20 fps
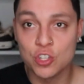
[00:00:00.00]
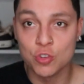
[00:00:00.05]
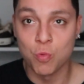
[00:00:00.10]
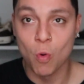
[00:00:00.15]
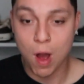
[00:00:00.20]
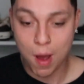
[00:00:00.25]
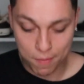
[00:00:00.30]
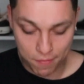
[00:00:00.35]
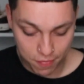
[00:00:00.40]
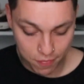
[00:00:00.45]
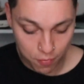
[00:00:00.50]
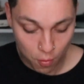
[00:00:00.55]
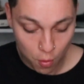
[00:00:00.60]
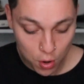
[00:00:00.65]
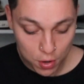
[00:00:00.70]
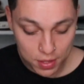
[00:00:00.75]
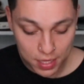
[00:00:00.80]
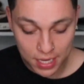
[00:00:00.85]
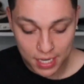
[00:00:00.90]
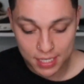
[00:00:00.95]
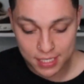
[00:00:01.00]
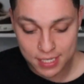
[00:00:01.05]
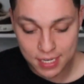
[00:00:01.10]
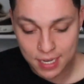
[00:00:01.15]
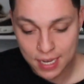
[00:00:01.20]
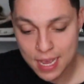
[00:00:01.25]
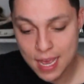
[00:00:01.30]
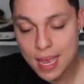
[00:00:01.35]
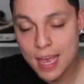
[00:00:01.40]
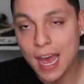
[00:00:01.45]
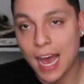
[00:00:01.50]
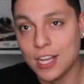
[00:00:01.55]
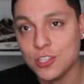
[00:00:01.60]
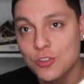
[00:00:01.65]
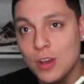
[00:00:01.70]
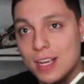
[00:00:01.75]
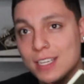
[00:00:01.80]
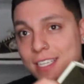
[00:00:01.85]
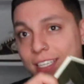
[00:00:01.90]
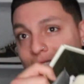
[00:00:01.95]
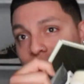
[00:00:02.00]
swap for these, as you guys can